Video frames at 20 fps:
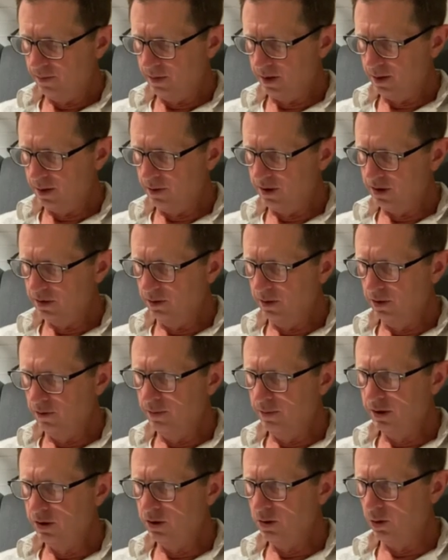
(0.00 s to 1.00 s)
The principle of
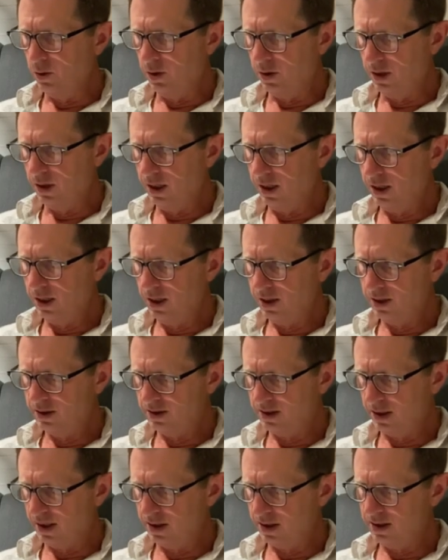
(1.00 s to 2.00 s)
maturity
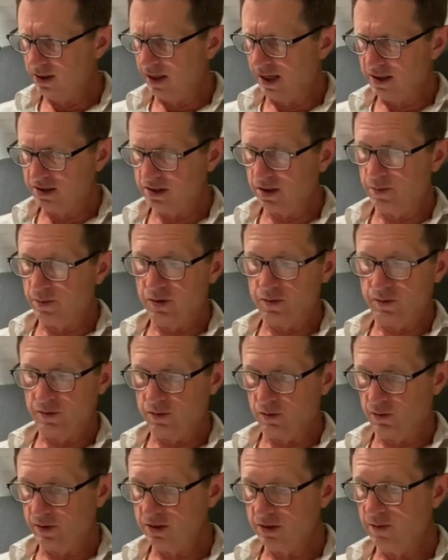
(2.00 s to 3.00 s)
says, has sub principles
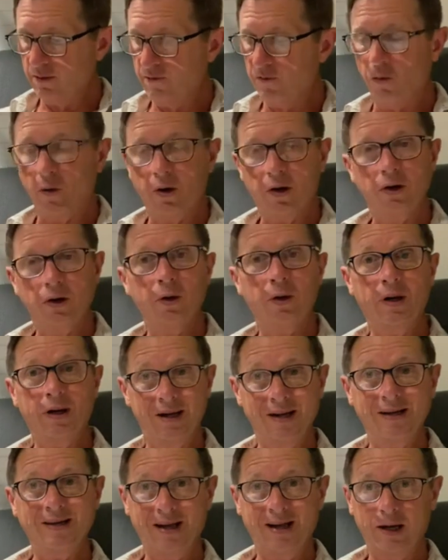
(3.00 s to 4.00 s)
of wisdom, fortitude, and
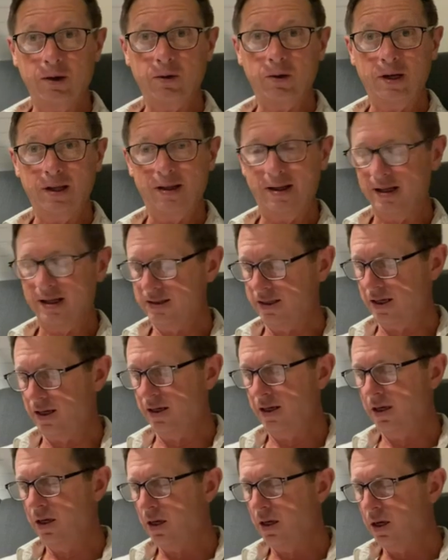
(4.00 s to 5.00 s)
integrity. That's it.
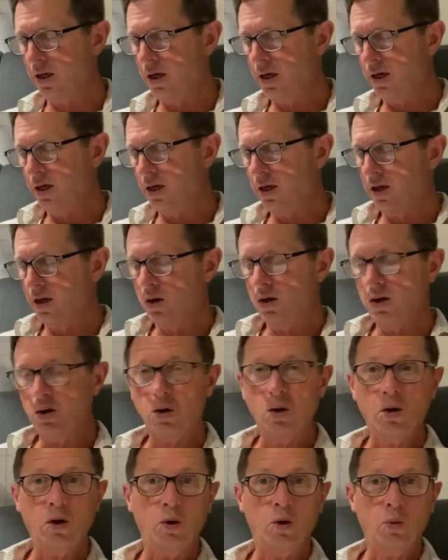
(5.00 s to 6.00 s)

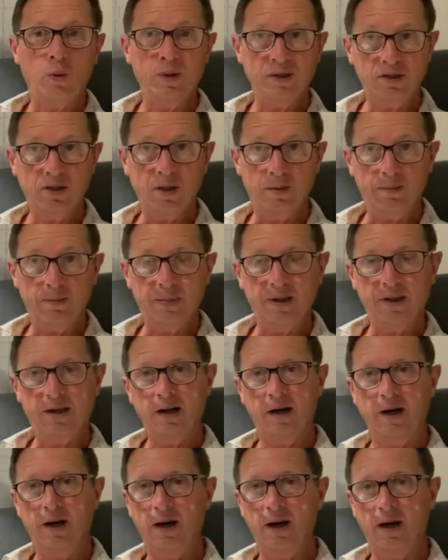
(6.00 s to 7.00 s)
Wisdom,
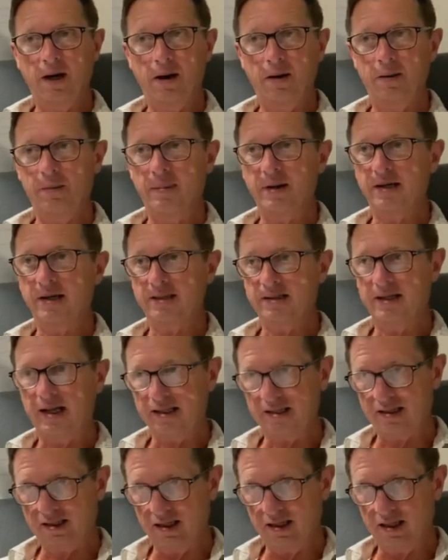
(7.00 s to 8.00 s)
uh, because
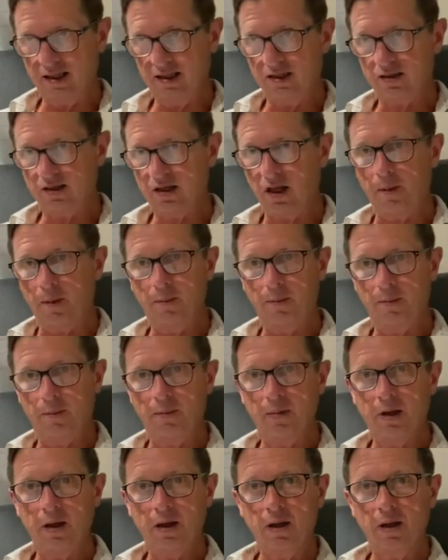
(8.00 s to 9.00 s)
that's the sum
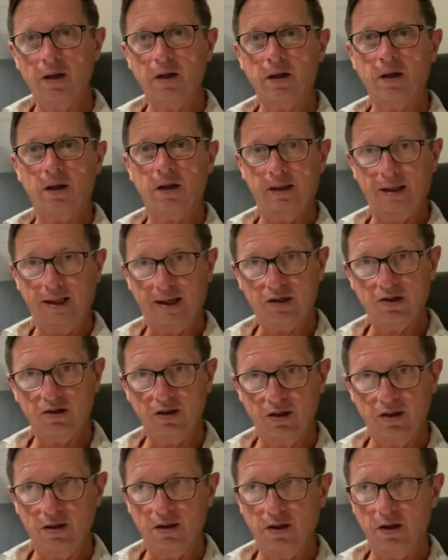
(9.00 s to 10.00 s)

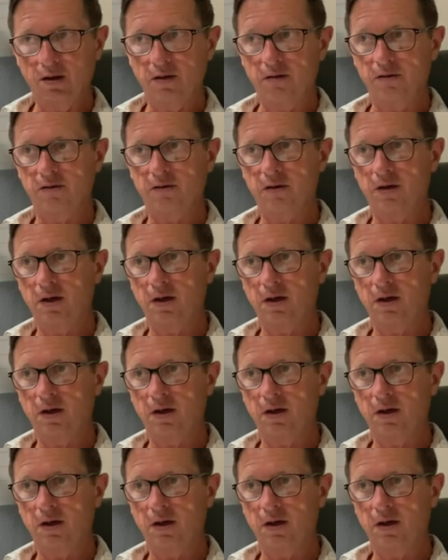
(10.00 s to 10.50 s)
collection of